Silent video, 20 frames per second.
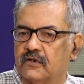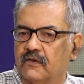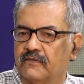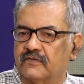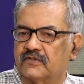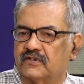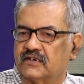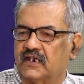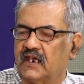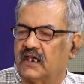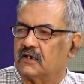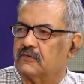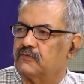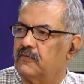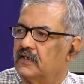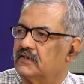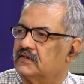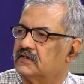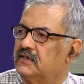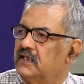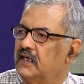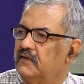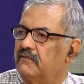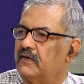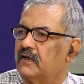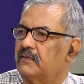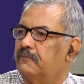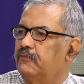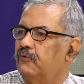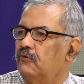of state was
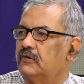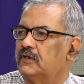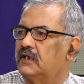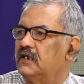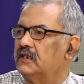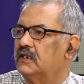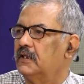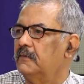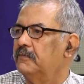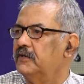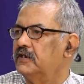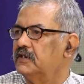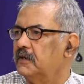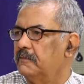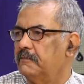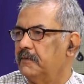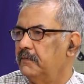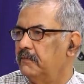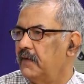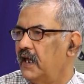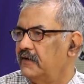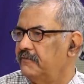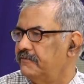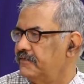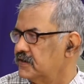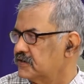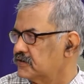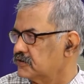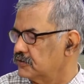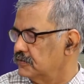never put in the BJP
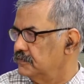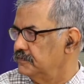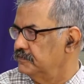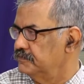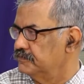manifesto.